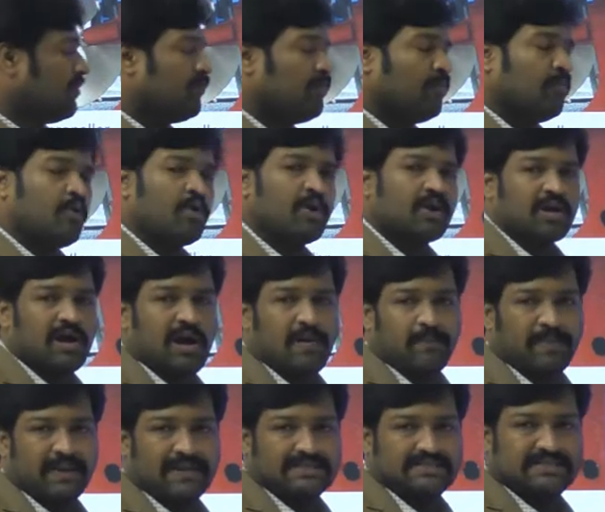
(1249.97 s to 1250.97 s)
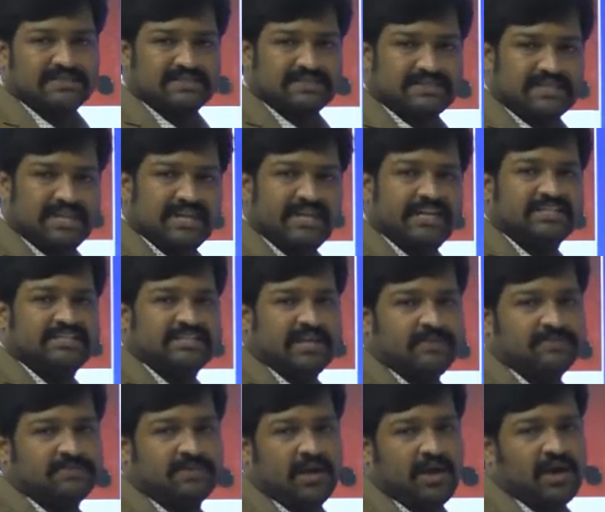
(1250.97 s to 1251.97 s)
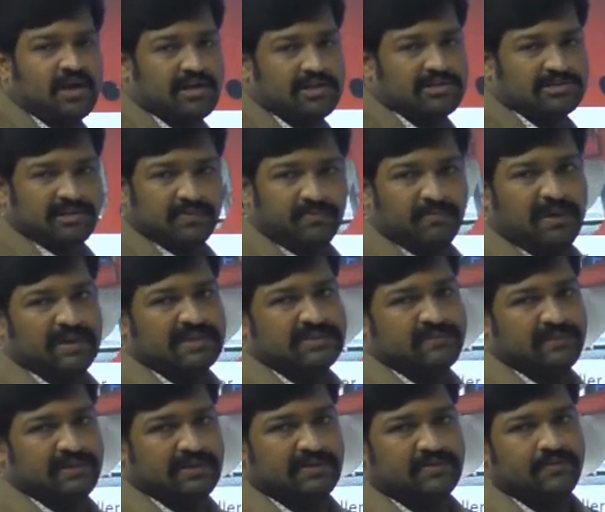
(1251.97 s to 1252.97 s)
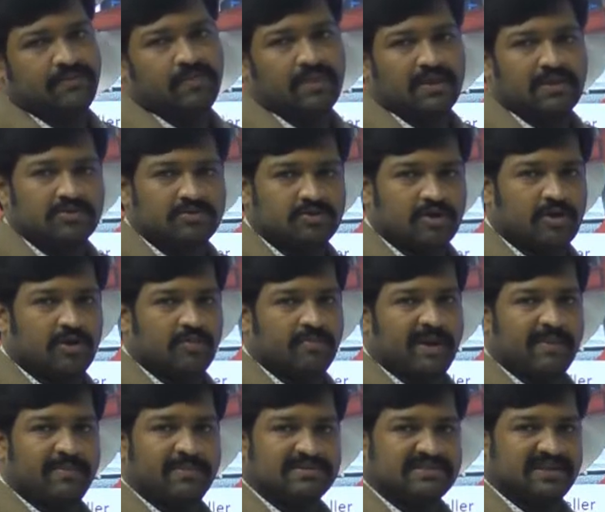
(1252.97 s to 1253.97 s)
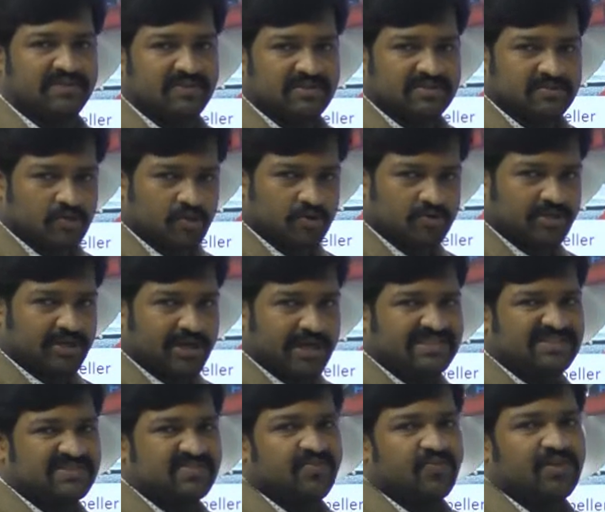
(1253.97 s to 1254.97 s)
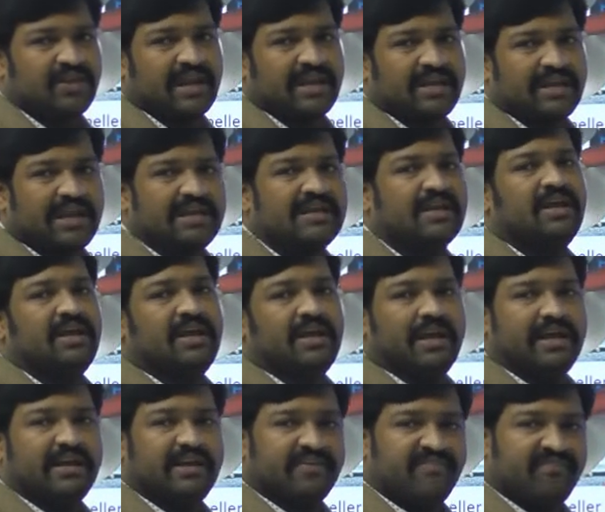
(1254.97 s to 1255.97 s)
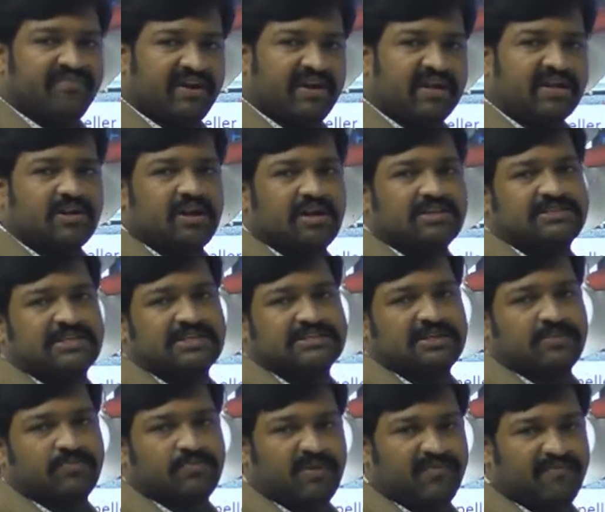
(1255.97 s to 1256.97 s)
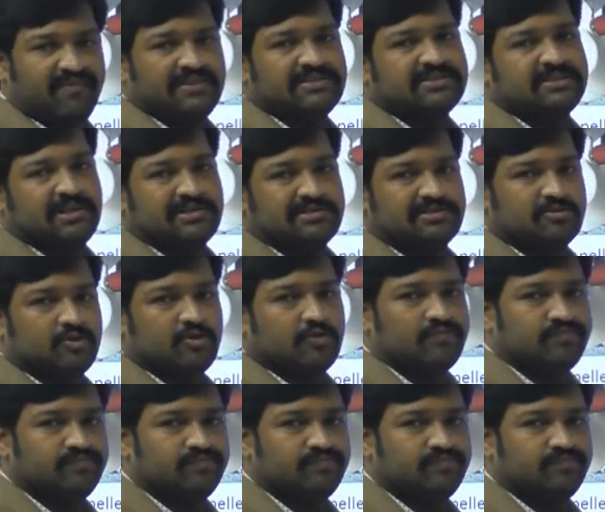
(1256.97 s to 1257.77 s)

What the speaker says: more complex 3D shapes are also possible. So by means of this closed dies, we can get a different cross-section profiles also.